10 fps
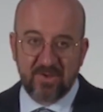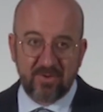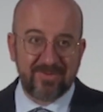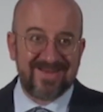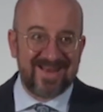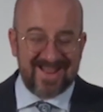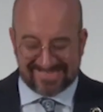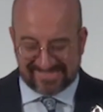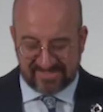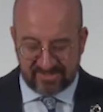Only
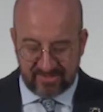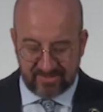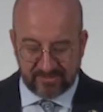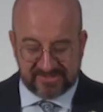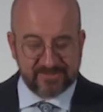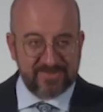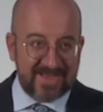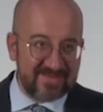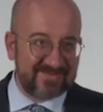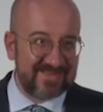last year, we
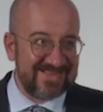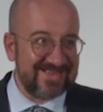spent